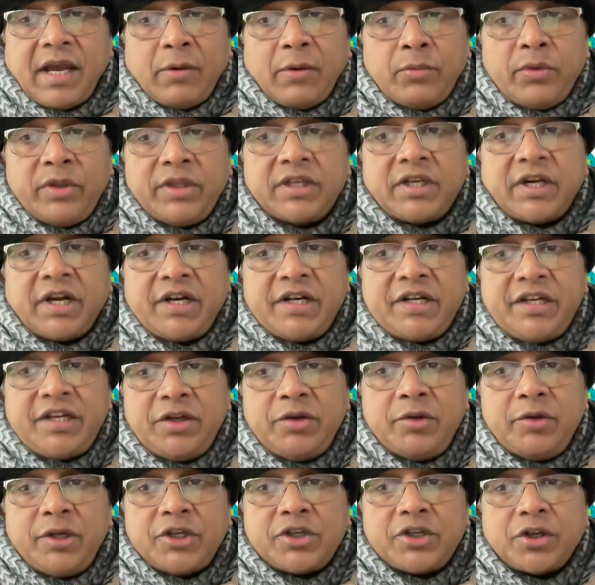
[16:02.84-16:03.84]
with
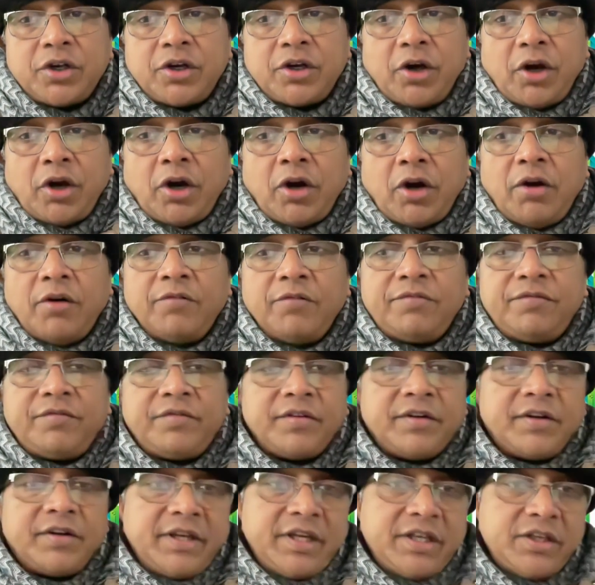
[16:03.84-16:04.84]
continuation of
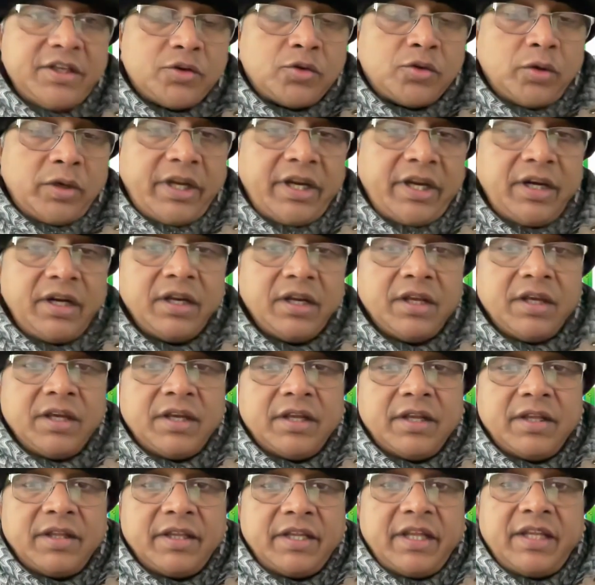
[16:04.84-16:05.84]
insulin,
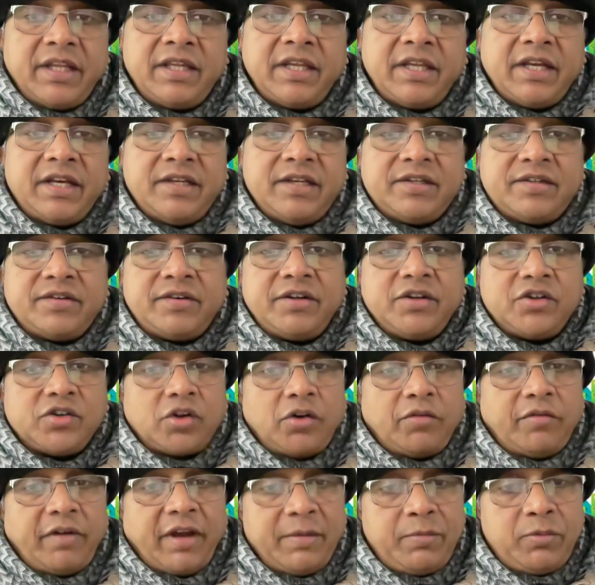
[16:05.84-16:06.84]
then there is risk
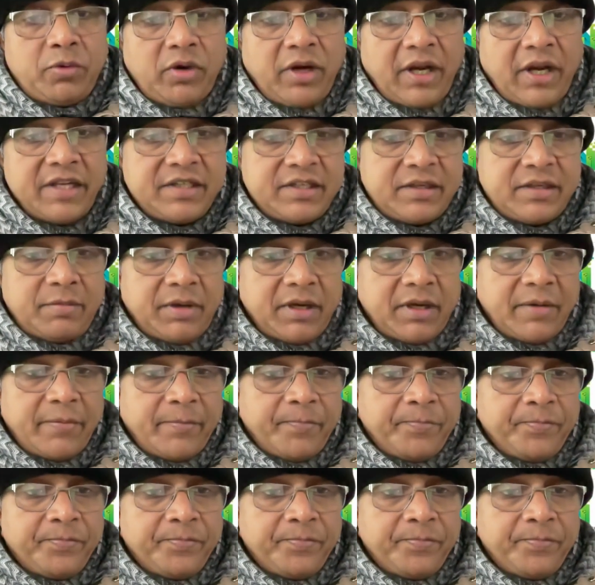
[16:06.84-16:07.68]
of hypoglycemia.